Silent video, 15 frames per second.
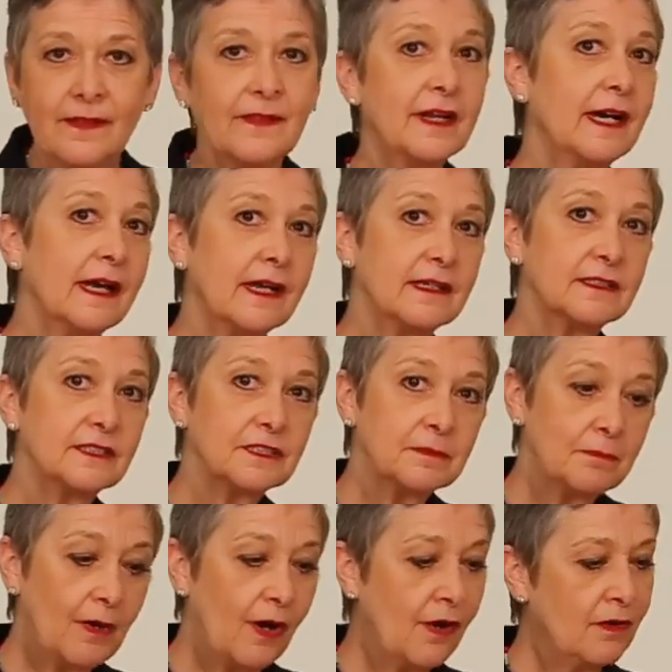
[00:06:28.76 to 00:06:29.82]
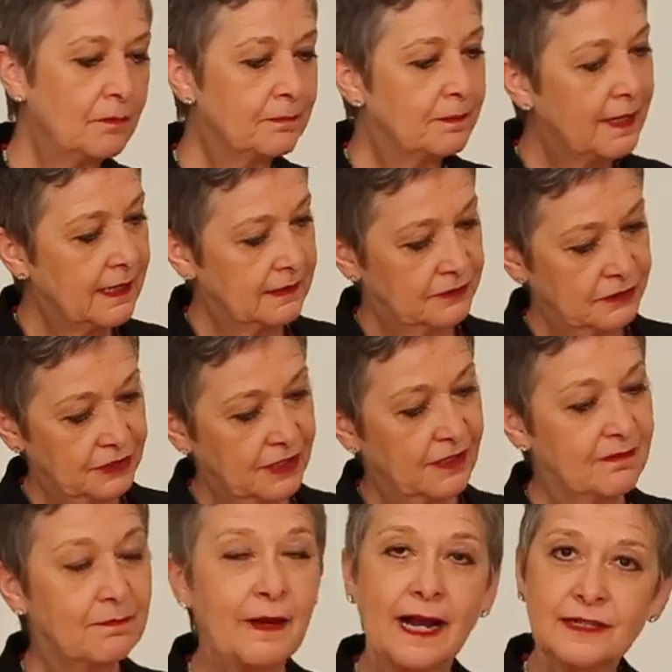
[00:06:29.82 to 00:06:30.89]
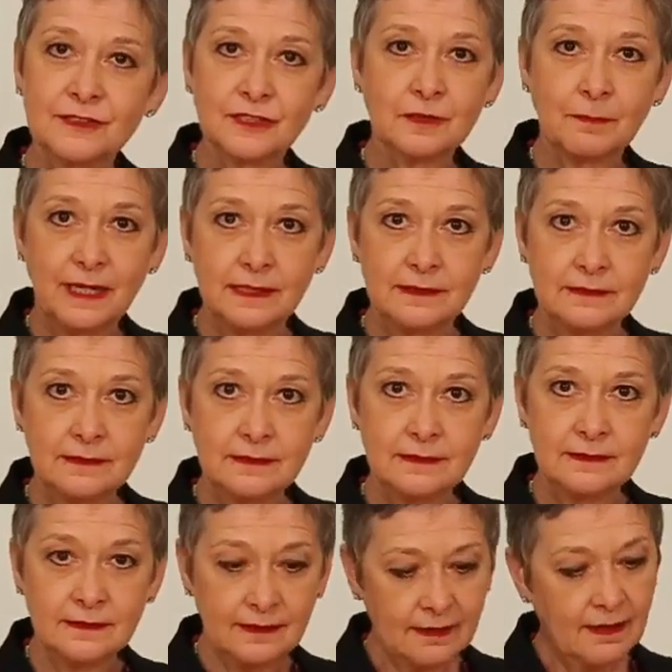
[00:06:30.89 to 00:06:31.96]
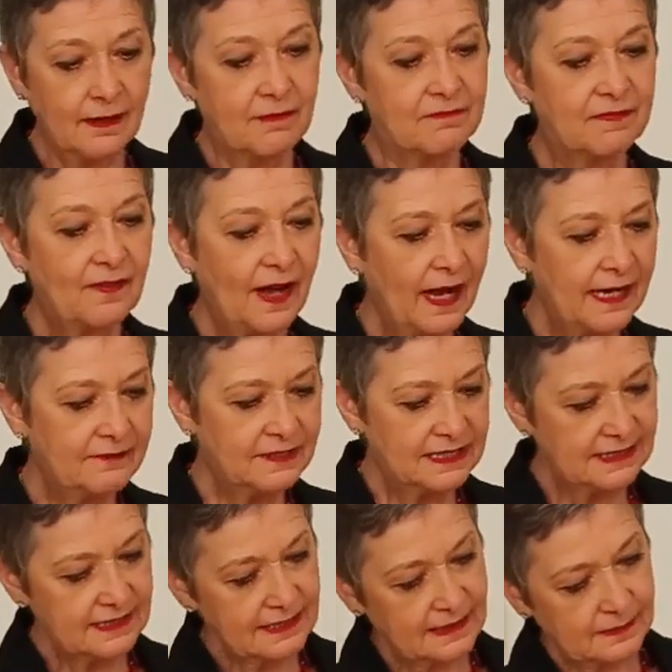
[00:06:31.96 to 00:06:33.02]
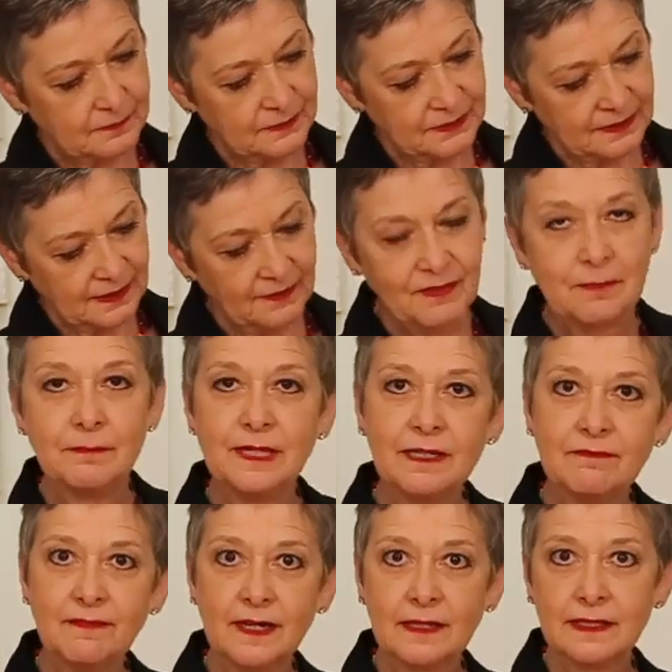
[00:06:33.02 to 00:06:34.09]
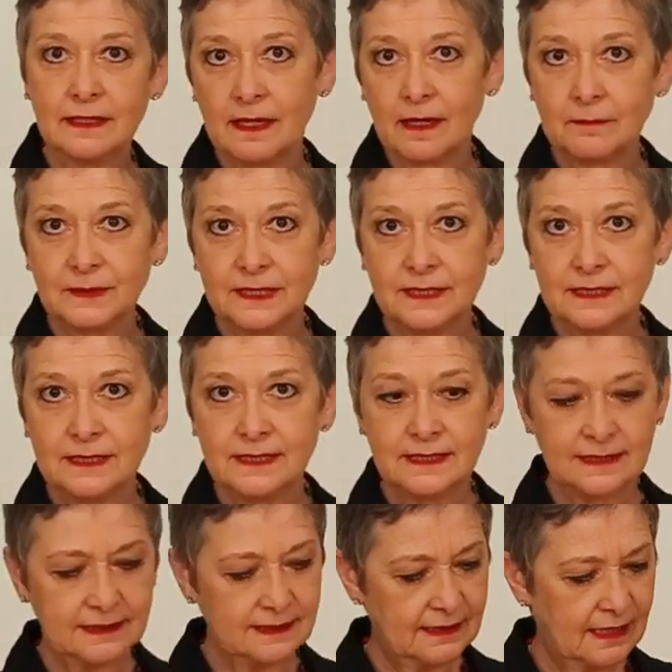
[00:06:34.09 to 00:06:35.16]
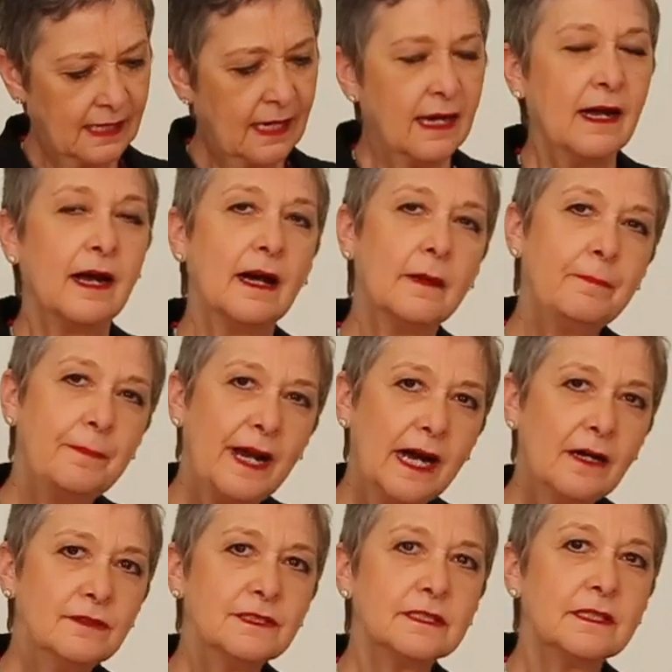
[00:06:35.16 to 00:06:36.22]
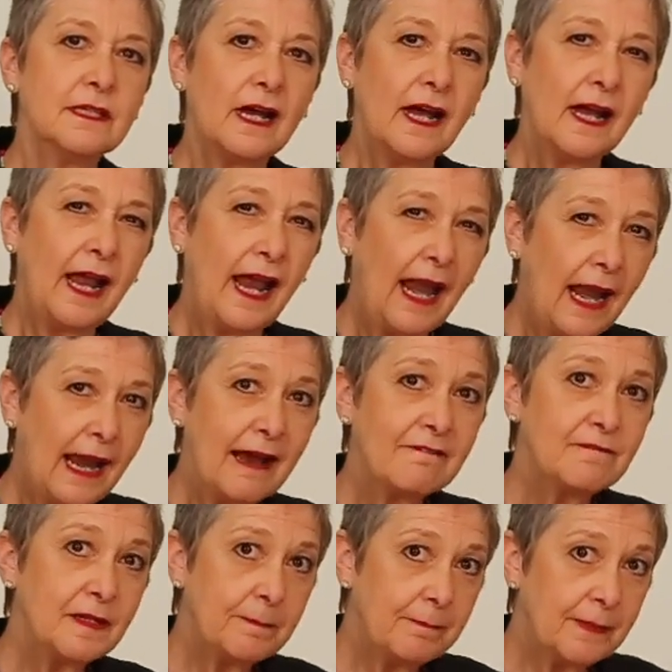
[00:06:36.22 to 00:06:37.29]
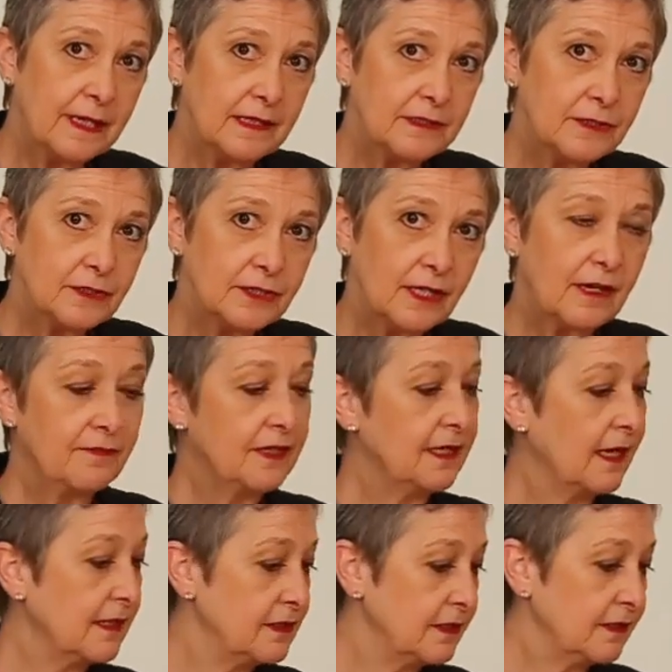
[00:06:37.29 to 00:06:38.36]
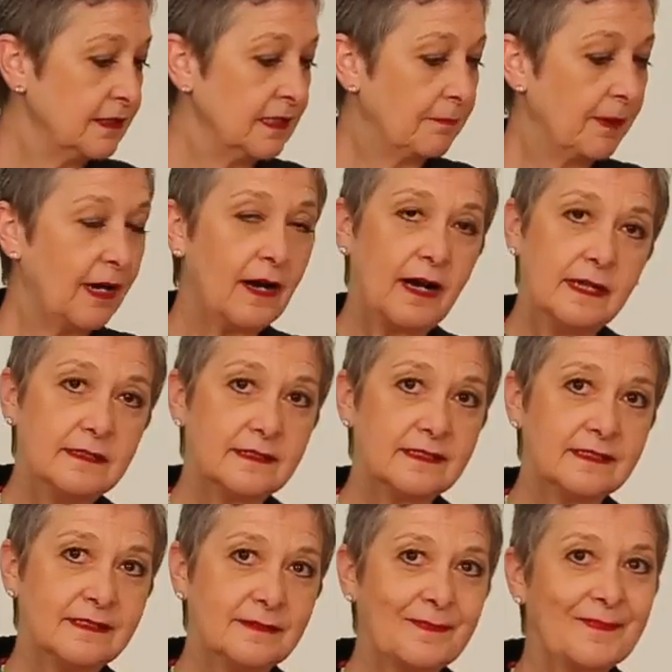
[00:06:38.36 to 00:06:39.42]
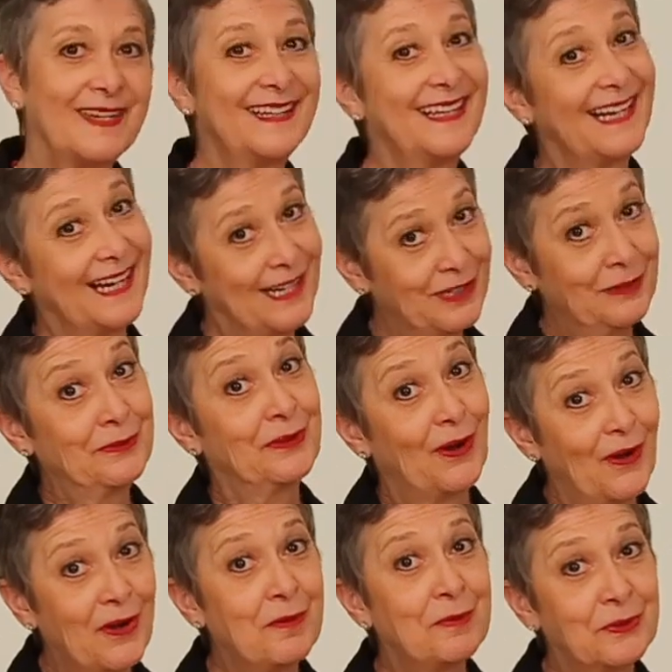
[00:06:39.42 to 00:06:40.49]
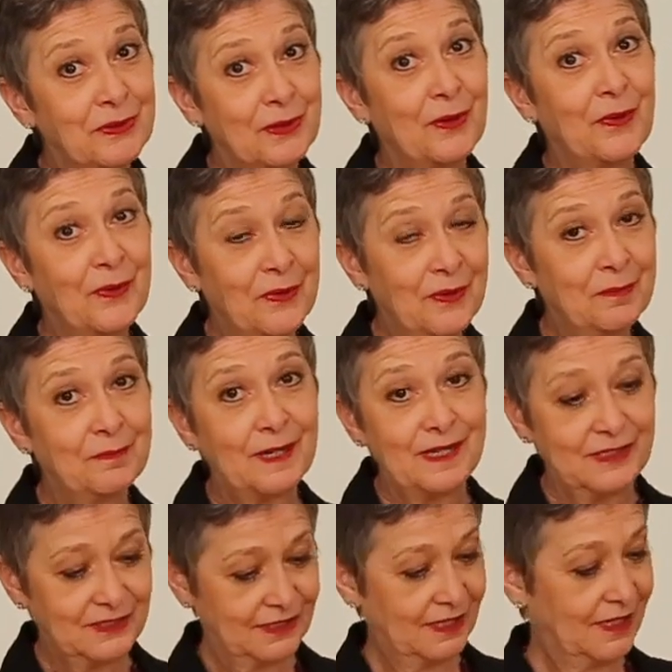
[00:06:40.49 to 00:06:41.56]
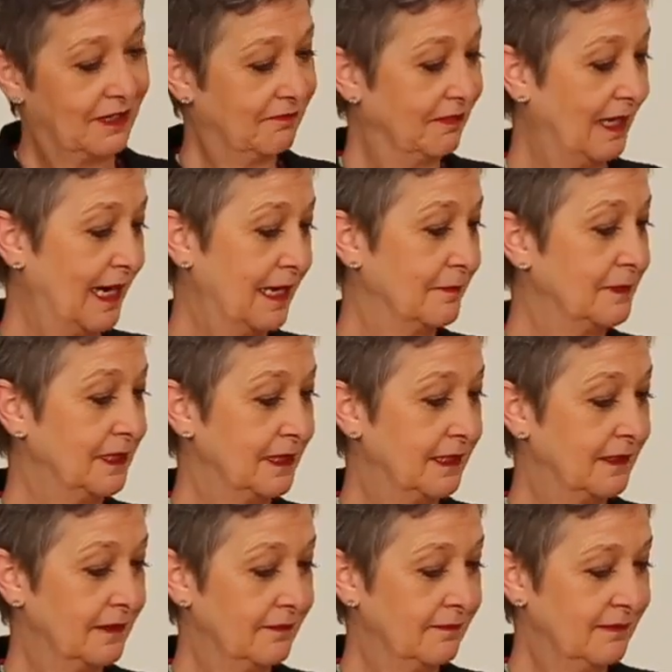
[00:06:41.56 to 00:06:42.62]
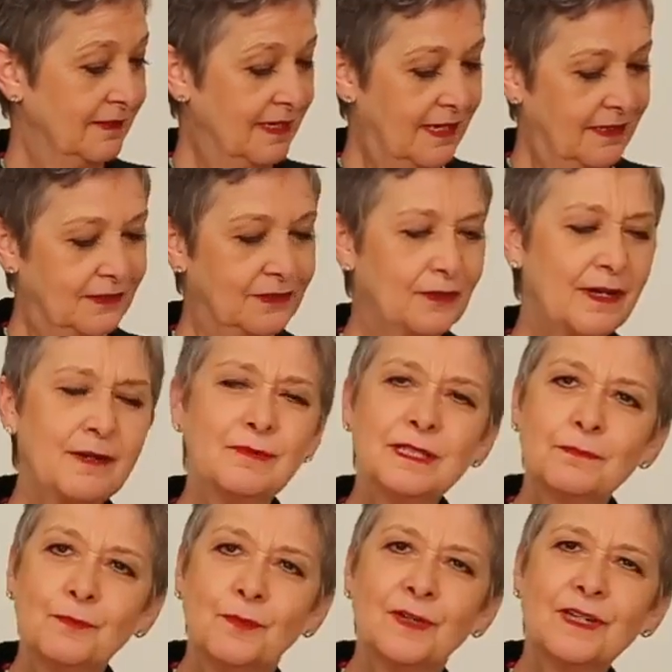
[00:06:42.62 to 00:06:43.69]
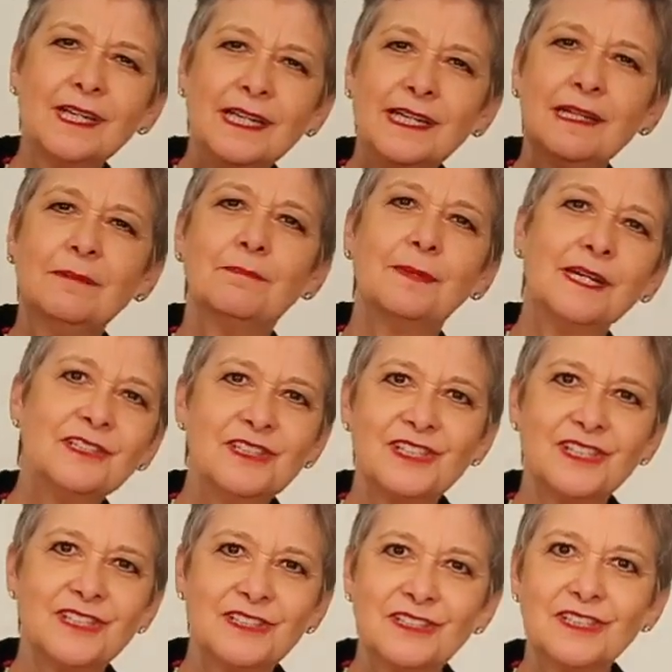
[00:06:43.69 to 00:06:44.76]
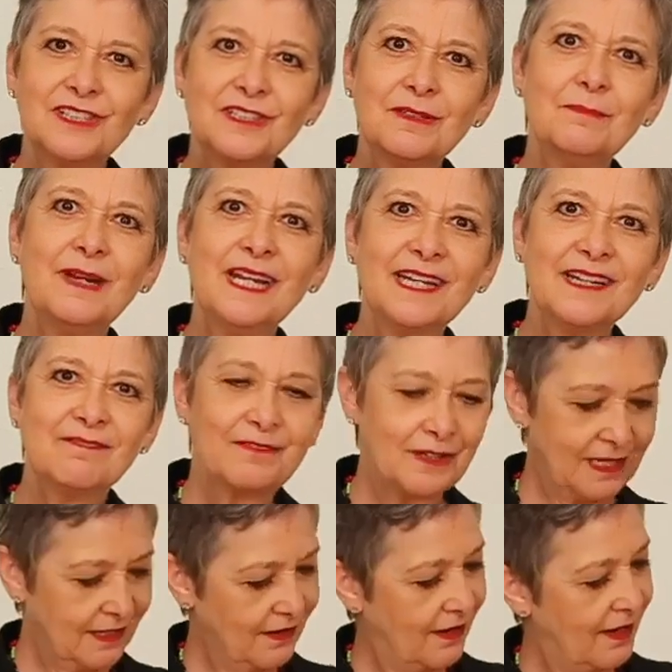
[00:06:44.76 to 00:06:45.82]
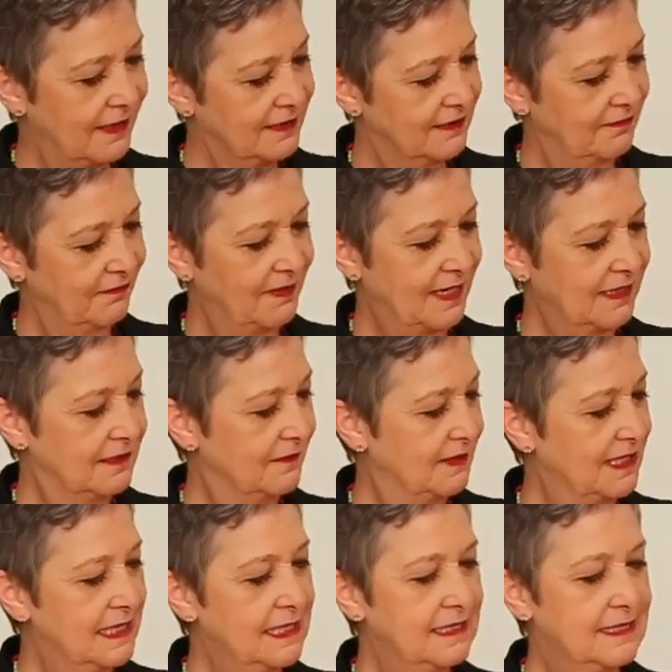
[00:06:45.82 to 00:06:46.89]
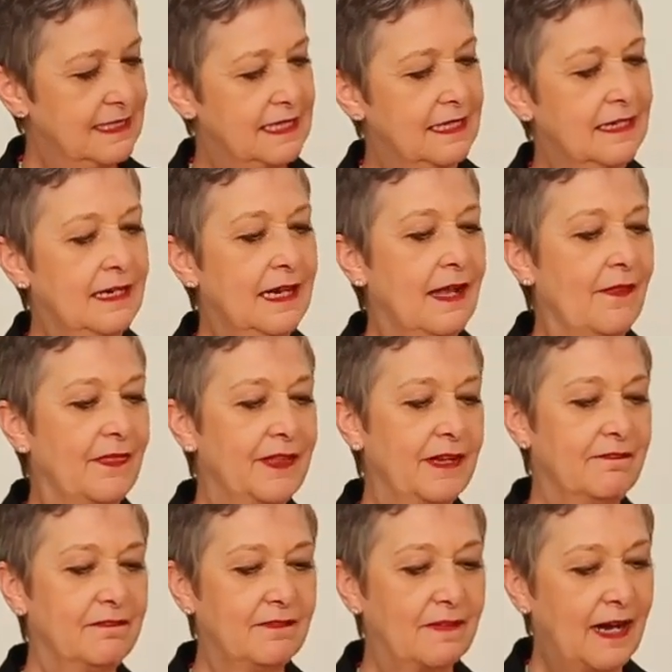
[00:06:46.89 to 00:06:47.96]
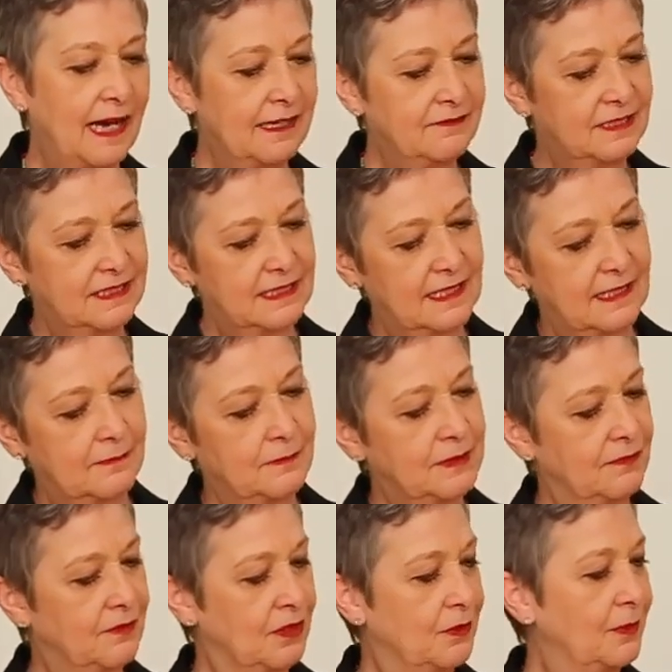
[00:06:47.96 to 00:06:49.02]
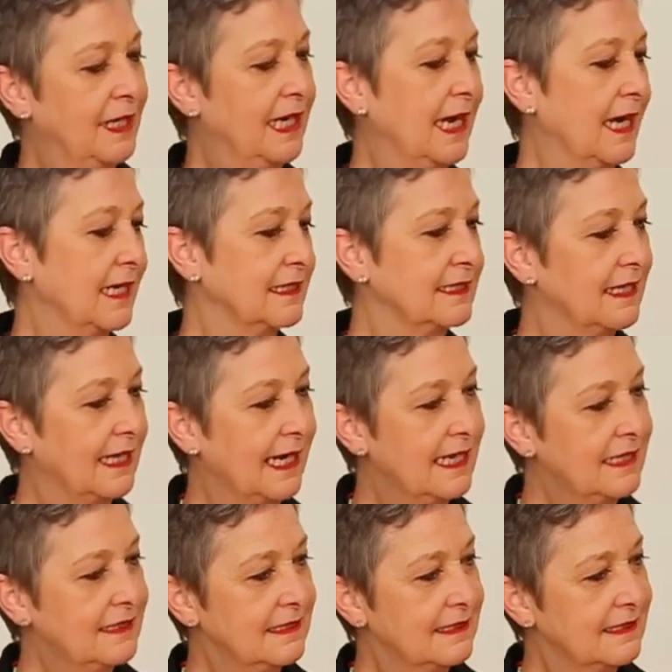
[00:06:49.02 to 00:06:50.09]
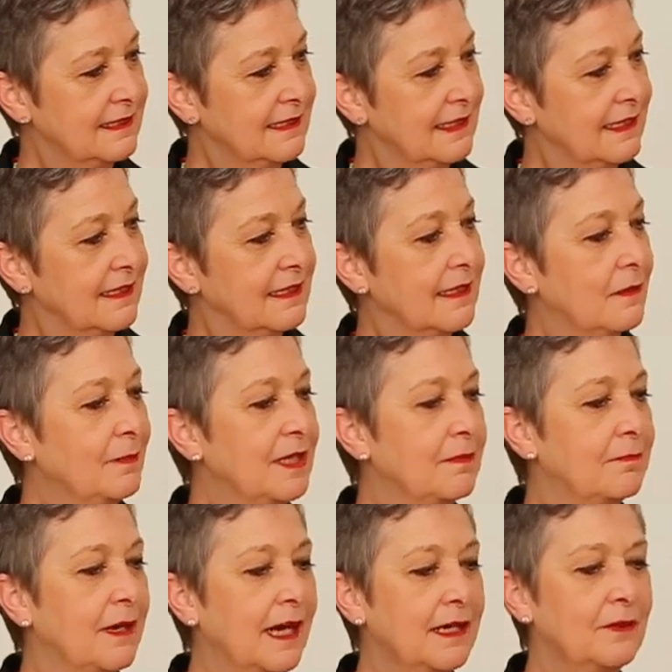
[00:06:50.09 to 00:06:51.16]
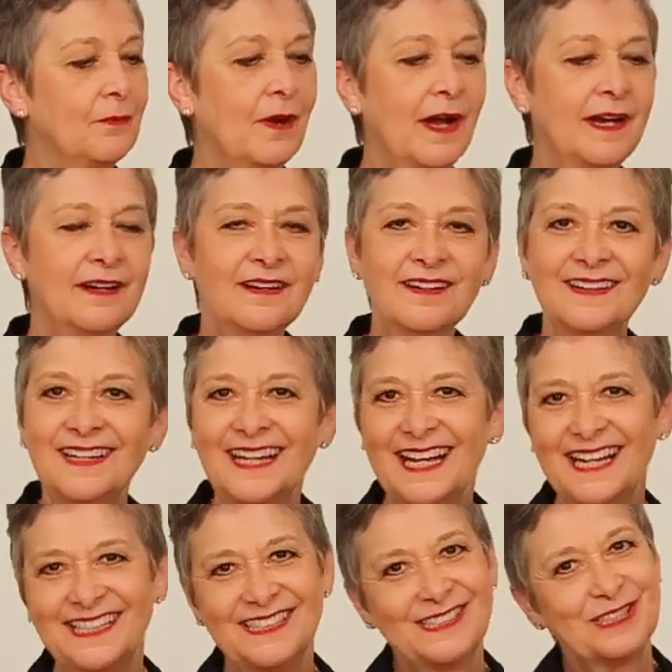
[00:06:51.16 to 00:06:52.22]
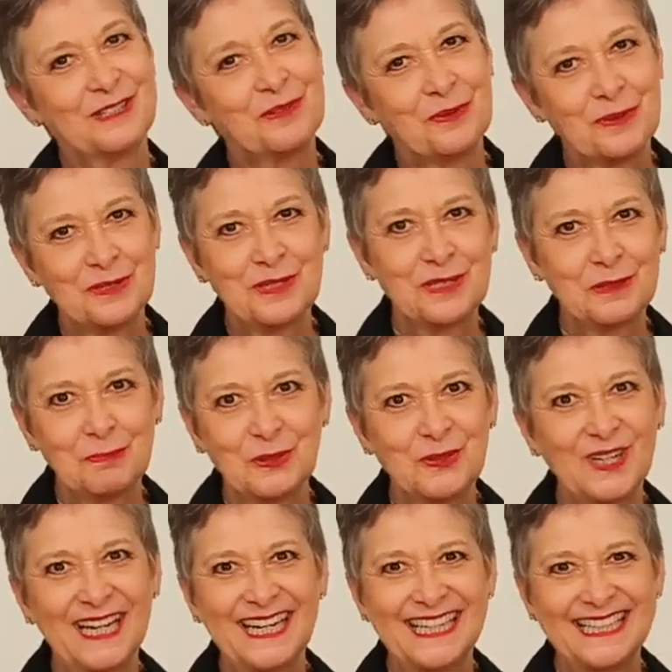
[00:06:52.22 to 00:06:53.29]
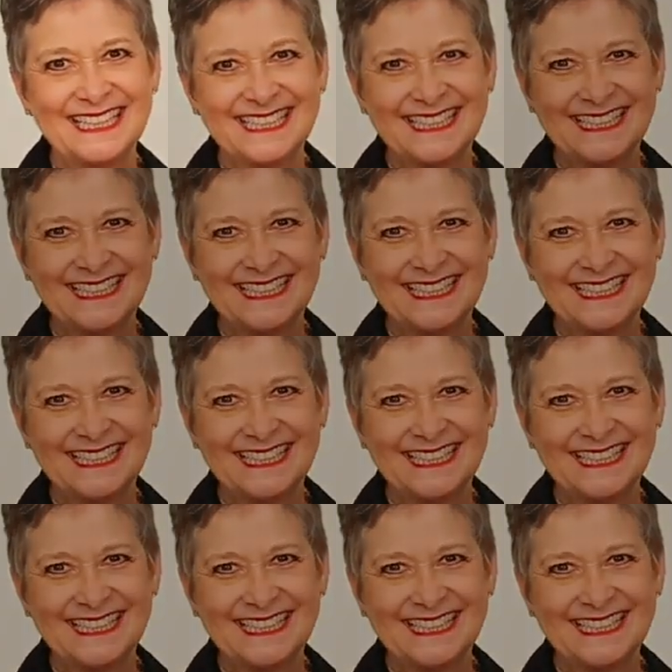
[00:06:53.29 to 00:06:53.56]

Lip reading: Then I had a small bunch of Bachelor buttons, 5 stems of the mini-phalaenopsis, about a half a bunch of the nigella pods. And then I used almost a whole bunch of lamb's ear. So I was working in bunches just to make it very cost-effective and easy. Then 5 stems of the Queen Anne's lace, a little bit of bind wire, and it's a gorgeous bouquet.